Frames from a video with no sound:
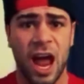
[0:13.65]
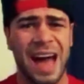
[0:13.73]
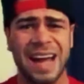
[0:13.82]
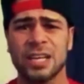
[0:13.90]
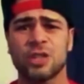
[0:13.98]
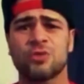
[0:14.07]

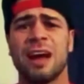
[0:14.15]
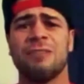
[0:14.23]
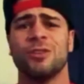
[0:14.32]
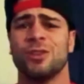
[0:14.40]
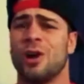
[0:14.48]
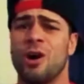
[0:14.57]
I got to
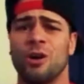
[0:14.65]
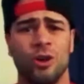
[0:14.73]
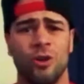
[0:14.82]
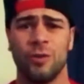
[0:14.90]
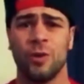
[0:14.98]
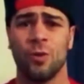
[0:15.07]
travel all
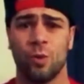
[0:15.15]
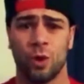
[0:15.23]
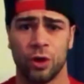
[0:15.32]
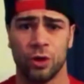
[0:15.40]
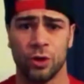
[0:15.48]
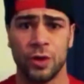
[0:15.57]
over the
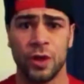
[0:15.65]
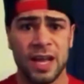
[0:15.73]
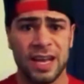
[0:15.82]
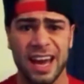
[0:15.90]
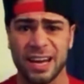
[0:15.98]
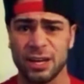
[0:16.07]
world.
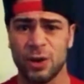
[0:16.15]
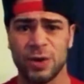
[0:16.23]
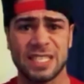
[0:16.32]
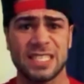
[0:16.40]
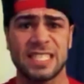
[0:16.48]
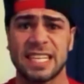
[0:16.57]
Got to go
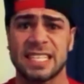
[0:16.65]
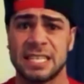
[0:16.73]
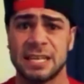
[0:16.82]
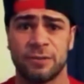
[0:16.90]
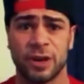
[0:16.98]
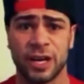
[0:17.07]
to six
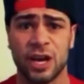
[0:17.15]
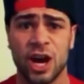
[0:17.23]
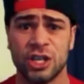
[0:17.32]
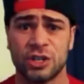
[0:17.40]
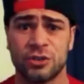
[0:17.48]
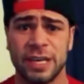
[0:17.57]
different
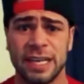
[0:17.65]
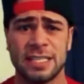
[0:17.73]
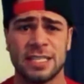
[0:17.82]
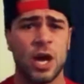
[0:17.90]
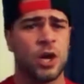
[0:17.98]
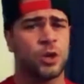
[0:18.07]

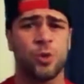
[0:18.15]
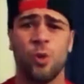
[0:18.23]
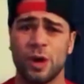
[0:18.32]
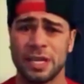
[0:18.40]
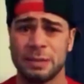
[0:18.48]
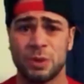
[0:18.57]
countries,
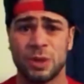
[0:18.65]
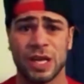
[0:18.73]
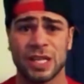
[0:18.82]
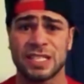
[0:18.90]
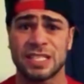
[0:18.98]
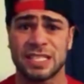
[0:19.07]
20
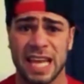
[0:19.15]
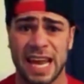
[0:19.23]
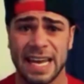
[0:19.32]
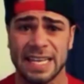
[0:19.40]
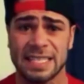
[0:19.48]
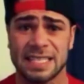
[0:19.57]
plus
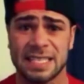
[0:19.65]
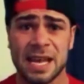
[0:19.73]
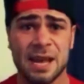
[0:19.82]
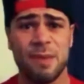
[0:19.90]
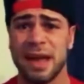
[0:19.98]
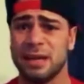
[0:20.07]
states.
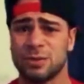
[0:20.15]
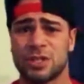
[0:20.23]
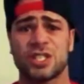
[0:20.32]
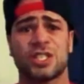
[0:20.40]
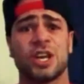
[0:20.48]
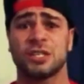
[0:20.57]
Man, it was
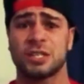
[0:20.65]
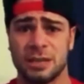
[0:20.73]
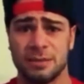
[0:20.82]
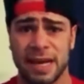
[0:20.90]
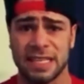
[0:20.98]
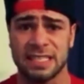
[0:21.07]
such an
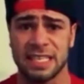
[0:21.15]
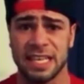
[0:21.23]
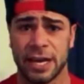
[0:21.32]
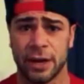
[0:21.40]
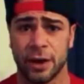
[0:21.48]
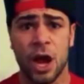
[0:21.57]
amazing
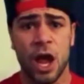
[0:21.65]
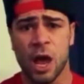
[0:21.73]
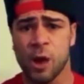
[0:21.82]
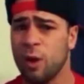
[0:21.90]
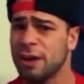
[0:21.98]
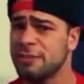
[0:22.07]
year.
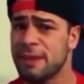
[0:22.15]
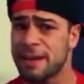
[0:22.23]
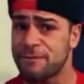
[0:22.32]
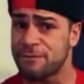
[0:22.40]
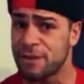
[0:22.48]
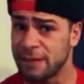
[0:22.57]
And one of my
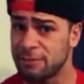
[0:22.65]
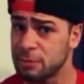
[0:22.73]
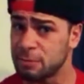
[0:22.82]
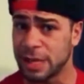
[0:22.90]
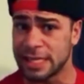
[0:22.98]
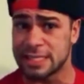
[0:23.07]

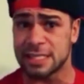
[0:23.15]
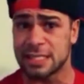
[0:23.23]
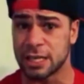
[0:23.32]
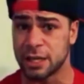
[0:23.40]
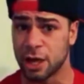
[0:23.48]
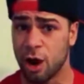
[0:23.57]
favorite places
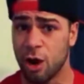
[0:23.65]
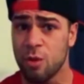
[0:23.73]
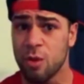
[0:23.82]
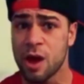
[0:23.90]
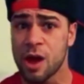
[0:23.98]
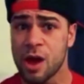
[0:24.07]
to
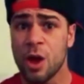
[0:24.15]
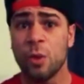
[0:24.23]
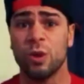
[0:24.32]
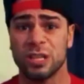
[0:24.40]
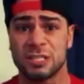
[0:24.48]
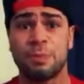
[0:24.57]
go
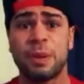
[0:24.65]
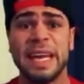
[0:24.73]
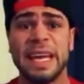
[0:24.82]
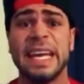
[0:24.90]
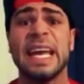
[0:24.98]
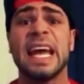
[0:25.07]
was
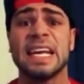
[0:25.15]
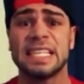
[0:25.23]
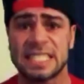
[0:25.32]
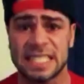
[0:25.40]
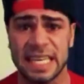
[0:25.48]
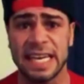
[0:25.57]

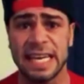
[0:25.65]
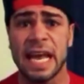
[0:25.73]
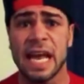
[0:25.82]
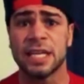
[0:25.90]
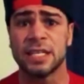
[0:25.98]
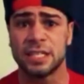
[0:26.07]

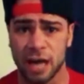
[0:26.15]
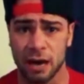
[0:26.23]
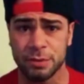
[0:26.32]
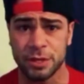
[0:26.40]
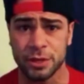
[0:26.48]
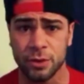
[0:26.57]
PCW.
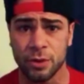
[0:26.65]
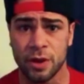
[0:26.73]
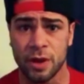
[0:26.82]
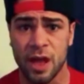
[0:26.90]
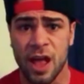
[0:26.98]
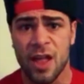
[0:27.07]

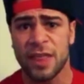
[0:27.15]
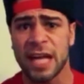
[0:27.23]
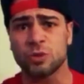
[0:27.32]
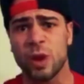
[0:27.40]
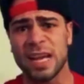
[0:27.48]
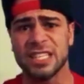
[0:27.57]

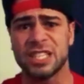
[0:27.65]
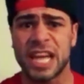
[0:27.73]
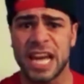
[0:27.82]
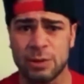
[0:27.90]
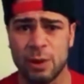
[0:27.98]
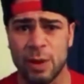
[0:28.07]
That's why on
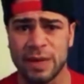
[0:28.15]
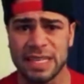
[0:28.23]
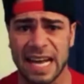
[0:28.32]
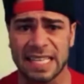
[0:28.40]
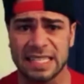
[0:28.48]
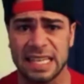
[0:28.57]
January
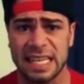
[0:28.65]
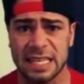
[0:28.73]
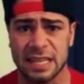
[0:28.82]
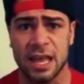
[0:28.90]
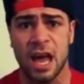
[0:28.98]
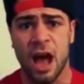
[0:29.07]

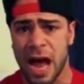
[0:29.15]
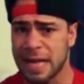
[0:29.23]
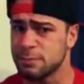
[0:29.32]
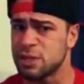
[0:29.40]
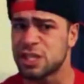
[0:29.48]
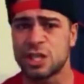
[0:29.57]
19th, I
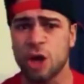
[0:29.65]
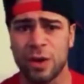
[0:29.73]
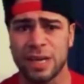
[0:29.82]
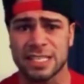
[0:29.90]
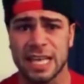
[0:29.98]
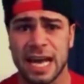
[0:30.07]
am so
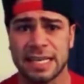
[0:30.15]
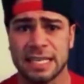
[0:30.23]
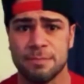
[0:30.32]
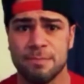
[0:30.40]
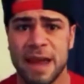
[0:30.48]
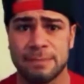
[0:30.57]
excited
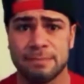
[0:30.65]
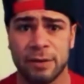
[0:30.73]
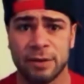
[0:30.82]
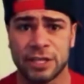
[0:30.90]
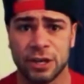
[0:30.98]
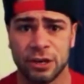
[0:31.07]
to make my
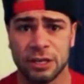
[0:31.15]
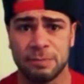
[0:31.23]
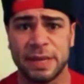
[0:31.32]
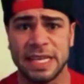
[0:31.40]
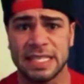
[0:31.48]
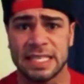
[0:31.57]
return to
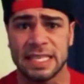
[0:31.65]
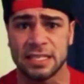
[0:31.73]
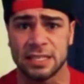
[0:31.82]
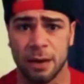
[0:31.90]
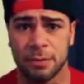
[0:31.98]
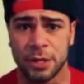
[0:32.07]

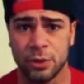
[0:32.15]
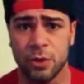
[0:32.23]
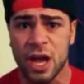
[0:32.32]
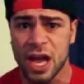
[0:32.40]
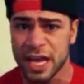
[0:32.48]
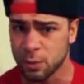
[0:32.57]

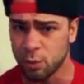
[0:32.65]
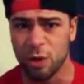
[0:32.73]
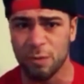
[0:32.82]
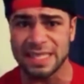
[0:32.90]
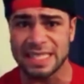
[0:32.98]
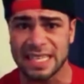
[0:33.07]
PCW in
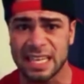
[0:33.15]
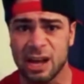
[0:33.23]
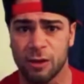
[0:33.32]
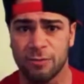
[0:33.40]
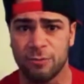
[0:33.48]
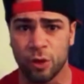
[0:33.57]
Wilmington,
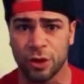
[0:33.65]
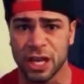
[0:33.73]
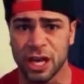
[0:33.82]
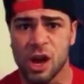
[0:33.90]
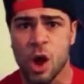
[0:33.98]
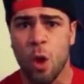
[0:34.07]

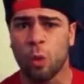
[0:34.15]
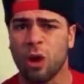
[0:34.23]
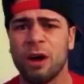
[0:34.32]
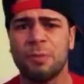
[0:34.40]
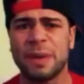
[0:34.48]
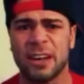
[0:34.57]
California, where
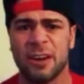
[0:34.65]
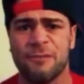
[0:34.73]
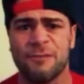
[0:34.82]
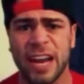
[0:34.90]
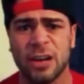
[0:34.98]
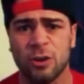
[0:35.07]
I'll be in a
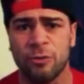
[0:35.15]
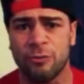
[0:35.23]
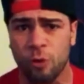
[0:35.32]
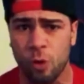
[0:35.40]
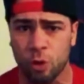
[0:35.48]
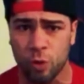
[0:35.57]
fatal
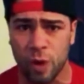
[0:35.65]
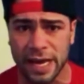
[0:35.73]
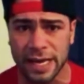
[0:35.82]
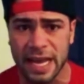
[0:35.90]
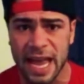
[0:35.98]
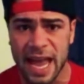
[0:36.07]
four
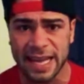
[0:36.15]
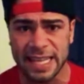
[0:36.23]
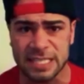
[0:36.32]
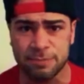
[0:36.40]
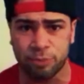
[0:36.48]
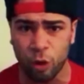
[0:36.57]
way
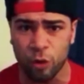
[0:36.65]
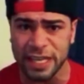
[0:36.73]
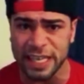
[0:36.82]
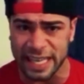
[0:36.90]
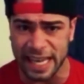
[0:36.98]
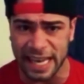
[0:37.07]
against
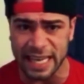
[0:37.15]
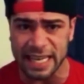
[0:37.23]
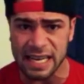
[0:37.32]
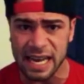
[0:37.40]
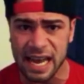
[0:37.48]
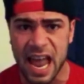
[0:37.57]
Brody
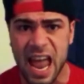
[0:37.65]
King.